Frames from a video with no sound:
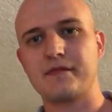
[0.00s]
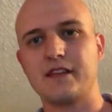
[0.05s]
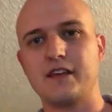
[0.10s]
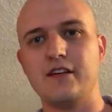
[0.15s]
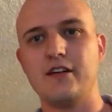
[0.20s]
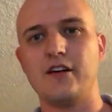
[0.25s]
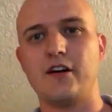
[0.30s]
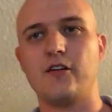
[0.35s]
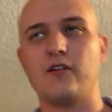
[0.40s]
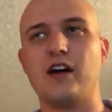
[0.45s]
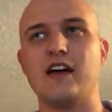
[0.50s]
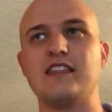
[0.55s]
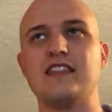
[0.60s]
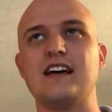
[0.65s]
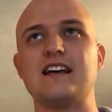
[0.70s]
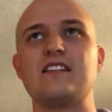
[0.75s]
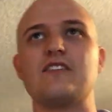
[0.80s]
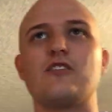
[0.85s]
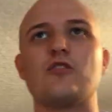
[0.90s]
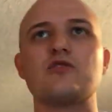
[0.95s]
You know,
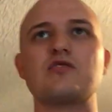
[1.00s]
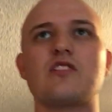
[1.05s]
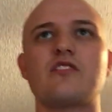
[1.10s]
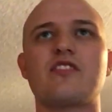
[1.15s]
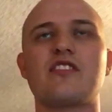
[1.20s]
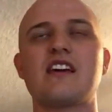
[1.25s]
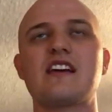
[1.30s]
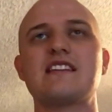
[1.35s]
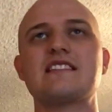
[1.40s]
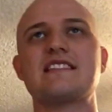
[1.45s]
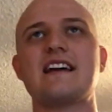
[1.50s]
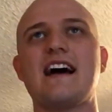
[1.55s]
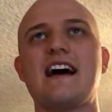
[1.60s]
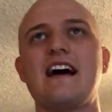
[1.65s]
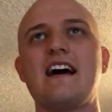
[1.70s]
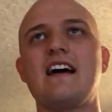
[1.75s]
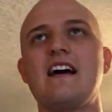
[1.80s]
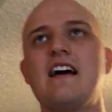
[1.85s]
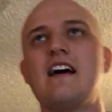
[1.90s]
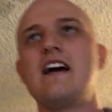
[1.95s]
and those are things
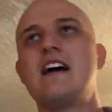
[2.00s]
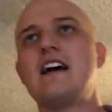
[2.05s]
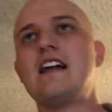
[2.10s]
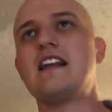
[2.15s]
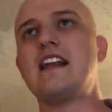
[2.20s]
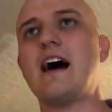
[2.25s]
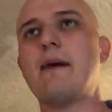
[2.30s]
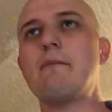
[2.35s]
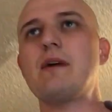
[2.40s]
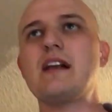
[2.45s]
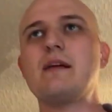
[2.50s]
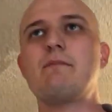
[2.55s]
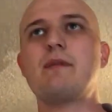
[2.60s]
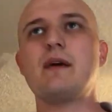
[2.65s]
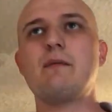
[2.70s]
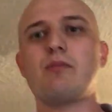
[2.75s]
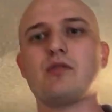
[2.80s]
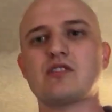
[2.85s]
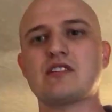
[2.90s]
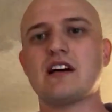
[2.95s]
that not many
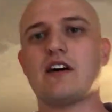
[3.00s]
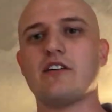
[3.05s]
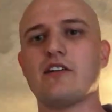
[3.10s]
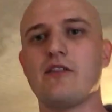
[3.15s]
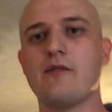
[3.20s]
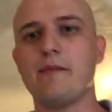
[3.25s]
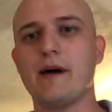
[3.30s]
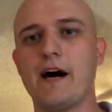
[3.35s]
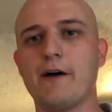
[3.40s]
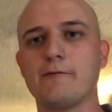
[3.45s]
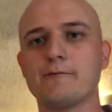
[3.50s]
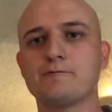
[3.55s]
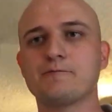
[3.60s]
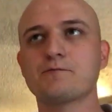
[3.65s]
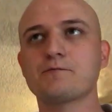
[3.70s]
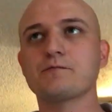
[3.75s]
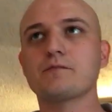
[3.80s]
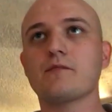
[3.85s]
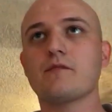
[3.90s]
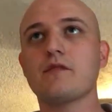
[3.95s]
people tell you about.
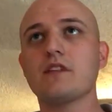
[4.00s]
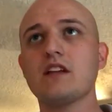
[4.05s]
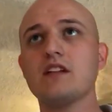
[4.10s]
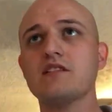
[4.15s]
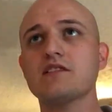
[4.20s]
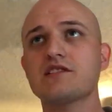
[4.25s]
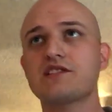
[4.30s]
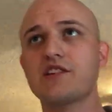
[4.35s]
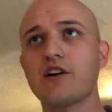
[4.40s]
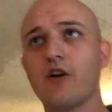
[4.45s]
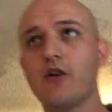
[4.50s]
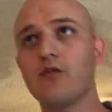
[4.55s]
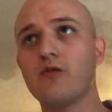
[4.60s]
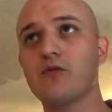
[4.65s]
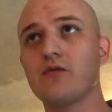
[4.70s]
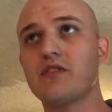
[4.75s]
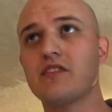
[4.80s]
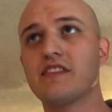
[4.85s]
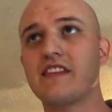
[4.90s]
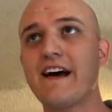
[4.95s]

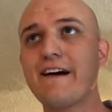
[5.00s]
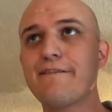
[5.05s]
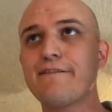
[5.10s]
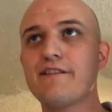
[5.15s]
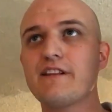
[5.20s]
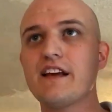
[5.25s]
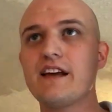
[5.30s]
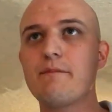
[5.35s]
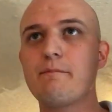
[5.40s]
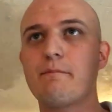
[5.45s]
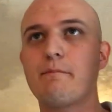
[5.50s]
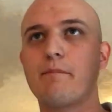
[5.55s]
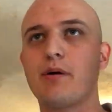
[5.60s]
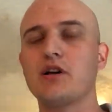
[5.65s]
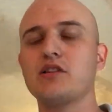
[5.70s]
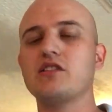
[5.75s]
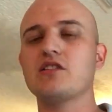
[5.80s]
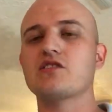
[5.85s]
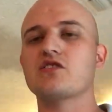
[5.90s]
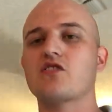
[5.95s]
So definitely
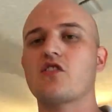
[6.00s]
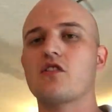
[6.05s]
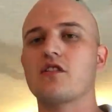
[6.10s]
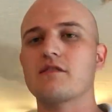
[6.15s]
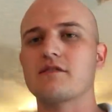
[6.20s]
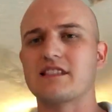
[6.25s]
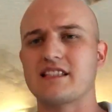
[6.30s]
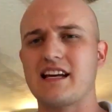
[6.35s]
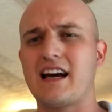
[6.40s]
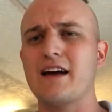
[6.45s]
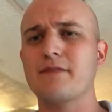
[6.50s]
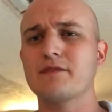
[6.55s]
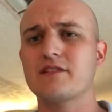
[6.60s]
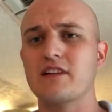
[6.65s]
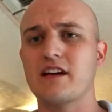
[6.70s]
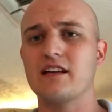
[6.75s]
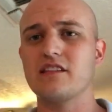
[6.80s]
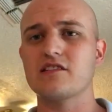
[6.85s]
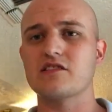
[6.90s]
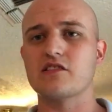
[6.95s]
put the time
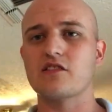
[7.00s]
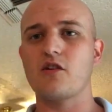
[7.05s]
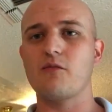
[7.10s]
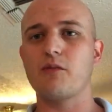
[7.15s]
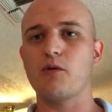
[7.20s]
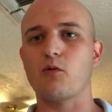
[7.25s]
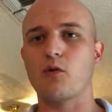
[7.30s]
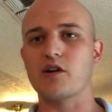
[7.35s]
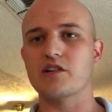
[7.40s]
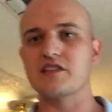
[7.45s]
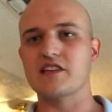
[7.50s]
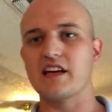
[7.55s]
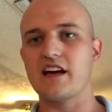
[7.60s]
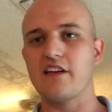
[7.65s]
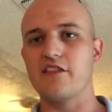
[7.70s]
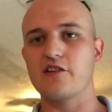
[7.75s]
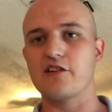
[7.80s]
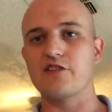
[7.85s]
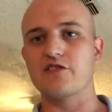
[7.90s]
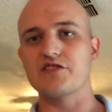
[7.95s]
to get the scope of work
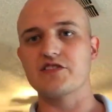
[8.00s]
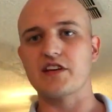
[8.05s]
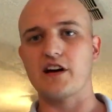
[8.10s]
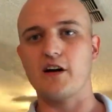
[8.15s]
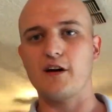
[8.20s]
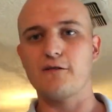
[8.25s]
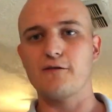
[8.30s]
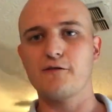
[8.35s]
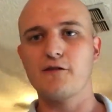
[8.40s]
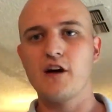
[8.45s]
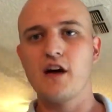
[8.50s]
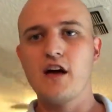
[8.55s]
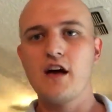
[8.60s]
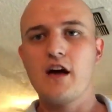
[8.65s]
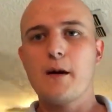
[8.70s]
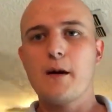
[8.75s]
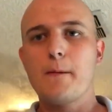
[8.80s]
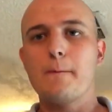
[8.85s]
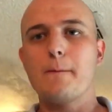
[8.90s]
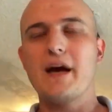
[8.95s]
together yourself.
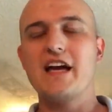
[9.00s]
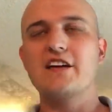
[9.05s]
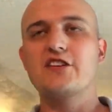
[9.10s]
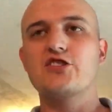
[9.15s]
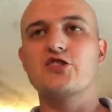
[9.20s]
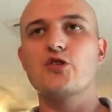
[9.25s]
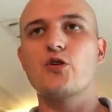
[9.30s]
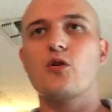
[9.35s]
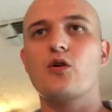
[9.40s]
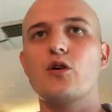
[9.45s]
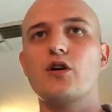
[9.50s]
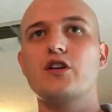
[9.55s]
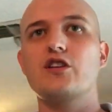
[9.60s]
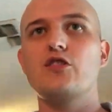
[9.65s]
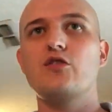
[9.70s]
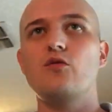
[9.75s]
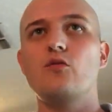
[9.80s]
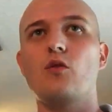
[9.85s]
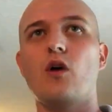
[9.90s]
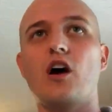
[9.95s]
Make sure
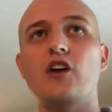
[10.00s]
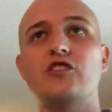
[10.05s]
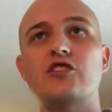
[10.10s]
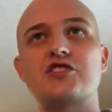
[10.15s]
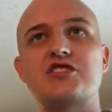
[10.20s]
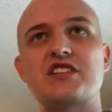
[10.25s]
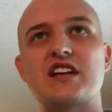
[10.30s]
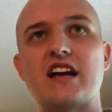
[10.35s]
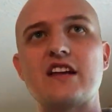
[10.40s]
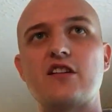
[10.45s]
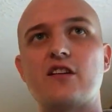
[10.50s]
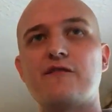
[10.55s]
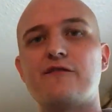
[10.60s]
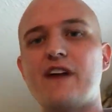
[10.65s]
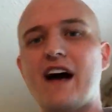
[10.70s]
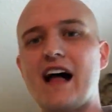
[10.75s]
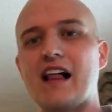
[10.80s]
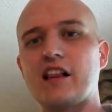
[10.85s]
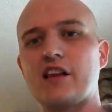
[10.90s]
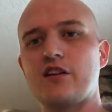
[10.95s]
you understand your
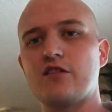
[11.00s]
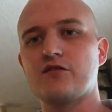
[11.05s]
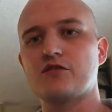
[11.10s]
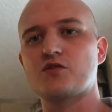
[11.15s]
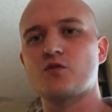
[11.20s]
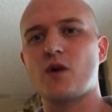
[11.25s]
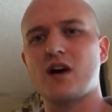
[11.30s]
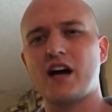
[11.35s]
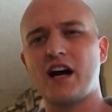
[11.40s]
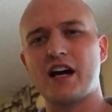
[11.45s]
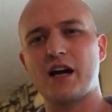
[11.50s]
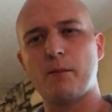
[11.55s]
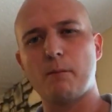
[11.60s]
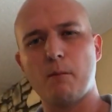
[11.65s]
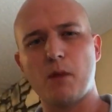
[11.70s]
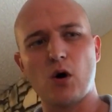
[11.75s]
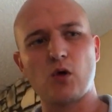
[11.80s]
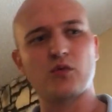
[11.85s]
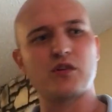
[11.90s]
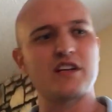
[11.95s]
values, what kind of
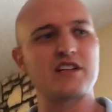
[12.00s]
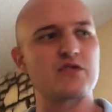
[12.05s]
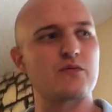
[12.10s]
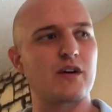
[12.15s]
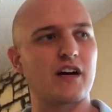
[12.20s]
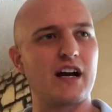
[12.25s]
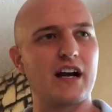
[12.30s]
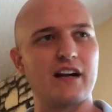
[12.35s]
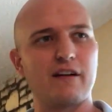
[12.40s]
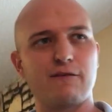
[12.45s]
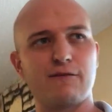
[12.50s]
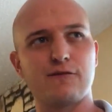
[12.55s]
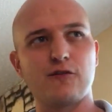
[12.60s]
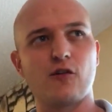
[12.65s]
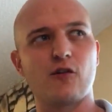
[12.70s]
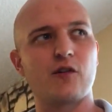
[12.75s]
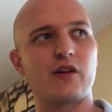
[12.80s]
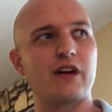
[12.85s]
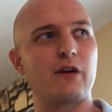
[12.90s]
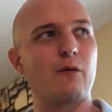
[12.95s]
moldings, what kind of
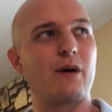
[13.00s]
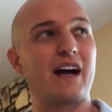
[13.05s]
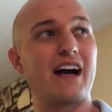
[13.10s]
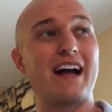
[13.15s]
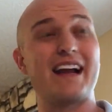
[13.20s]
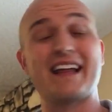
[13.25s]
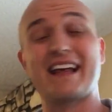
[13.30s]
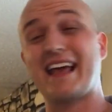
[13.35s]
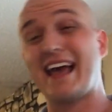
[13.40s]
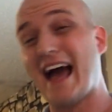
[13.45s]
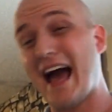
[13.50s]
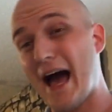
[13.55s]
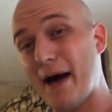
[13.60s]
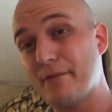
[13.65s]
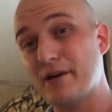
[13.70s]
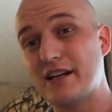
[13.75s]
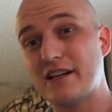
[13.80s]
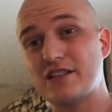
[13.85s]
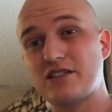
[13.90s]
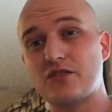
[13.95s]
flooring, what kind of
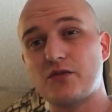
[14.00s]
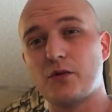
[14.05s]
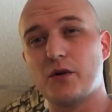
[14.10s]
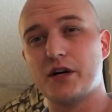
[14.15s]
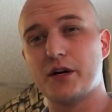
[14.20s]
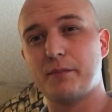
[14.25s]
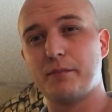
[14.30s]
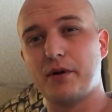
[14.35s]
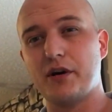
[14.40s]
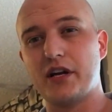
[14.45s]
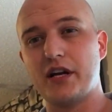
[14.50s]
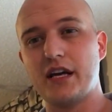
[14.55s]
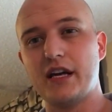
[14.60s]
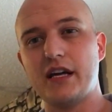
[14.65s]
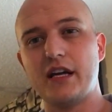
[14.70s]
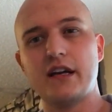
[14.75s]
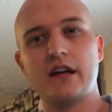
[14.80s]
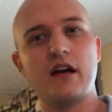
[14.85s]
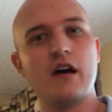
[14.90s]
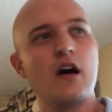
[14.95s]
cabinets you want to put
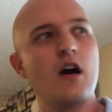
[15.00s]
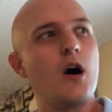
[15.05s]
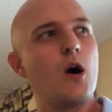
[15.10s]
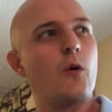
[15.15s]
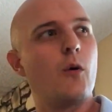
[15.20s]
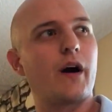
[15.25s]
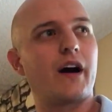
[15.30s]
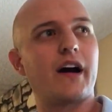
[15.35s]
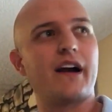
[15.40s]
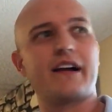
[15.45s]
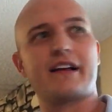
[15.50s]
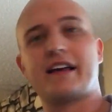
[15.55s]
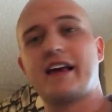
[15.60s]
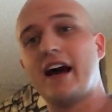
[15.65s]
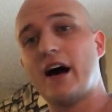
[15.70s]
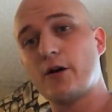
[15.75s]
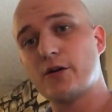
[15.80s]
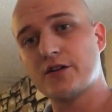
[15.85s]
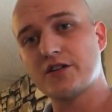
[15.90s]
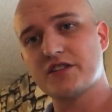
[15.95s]
in, what kind of
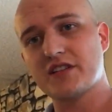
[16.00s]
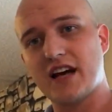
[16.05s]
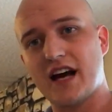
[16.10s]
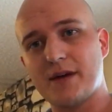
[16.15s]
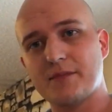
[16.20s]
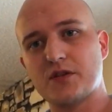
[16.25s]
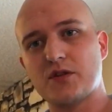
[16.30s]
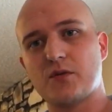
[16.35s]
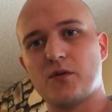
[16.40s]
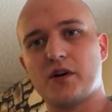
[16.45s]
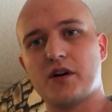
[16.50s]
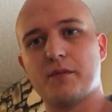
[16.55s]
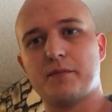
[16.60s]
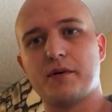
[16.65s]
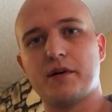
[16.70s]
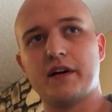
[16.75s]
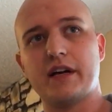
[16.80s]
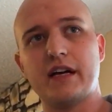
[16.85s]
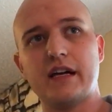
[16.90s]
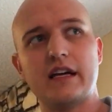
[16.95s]
countertops you want
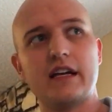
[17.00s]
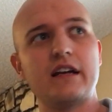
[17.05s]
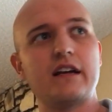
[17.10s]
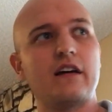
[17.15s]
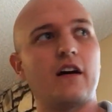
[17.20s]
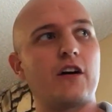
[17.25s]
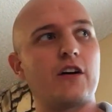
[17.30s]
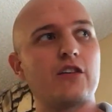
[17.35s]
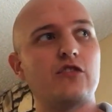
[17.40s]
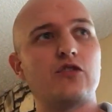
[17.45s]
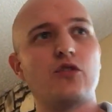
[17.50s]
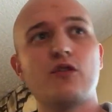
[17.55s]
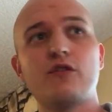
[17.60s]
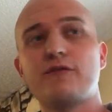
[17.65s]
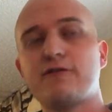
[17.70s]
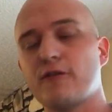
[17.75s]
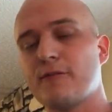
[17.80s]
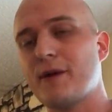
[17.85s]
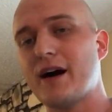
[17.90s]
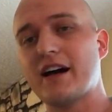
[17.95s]
to put in. Are you
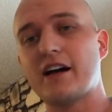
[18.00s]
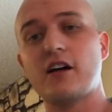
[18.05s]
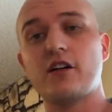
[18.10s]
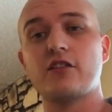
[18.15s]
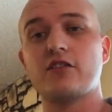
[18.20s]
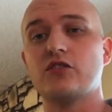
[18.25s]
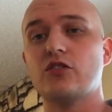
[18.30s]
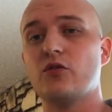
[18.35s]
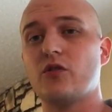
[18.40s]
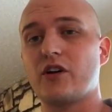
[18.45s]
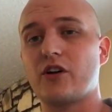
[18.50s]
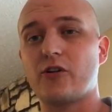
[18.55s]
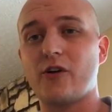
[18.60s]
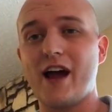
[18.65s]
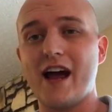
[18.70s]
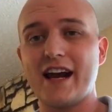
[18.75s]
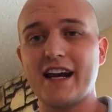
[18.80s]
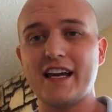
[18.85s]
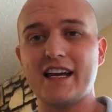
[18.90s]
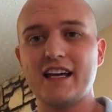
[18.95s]
doing Formica? Are you doing
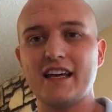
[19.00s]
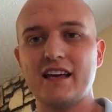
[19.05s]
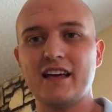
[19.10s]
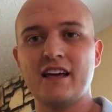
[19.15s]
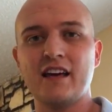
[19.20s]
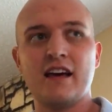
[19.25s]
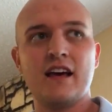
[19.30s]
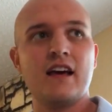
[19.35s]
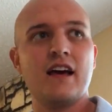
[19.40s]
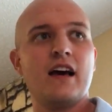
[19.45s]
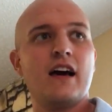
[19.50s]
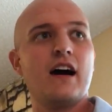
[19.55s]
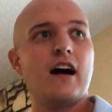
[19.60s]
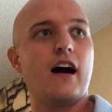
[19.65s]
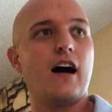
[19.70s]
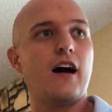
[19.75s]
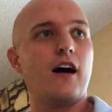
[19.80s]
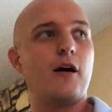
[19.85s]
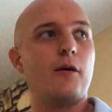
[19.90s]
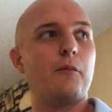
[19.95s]
granite?
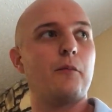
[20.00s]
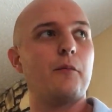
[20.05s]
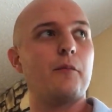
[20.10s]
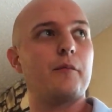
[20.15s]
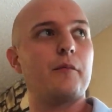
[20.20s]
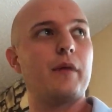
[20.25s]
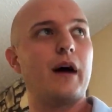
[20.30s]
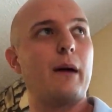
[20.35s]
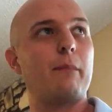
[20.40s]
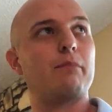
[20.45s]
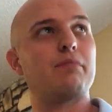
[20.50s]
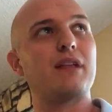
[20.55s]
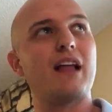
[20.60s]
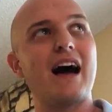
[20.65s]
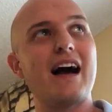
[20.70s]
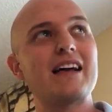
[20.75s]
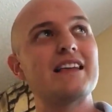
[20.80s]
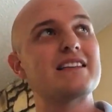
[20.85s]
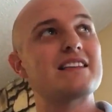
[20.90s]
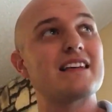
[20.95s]

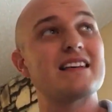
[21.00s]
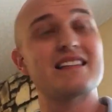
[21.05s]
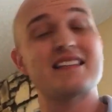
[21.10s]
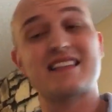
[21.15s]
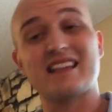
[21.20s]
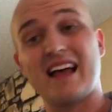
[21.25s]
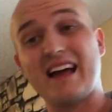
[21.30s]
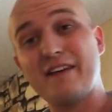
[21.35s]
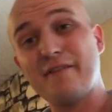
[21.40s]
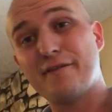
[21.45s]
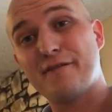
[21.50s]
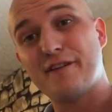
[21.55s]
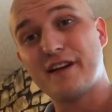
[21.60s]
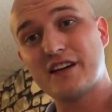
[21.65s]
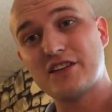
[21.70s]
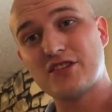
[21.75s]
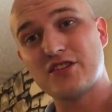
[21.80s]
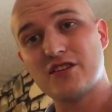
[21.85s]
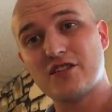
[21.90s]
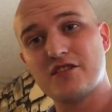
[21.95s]
Appliances, light
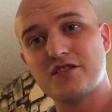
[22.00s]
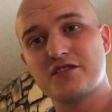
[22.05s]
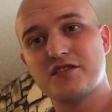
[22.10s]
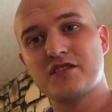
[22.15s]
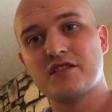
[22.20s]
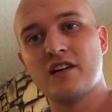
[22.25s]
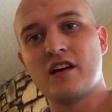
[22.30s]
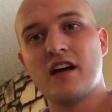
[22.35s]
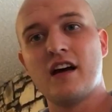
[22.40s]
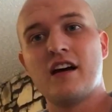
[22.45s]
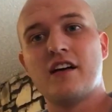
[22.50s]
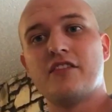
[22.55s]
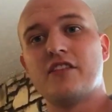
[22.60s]
fixtures.